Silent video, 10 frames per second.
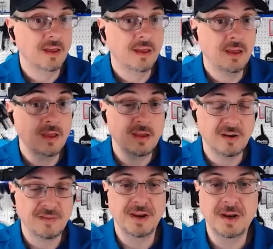Yeah. You
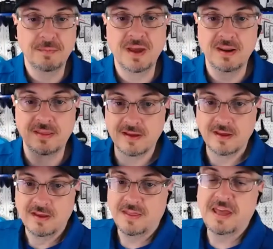know, they end up getting the
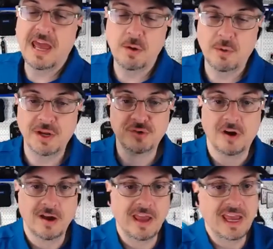the gateway
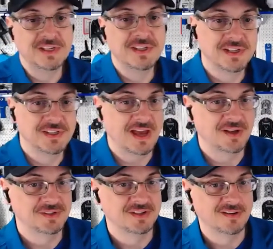drug
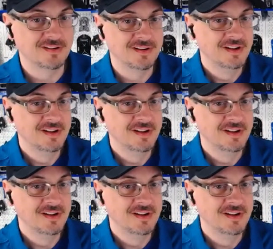A6000 or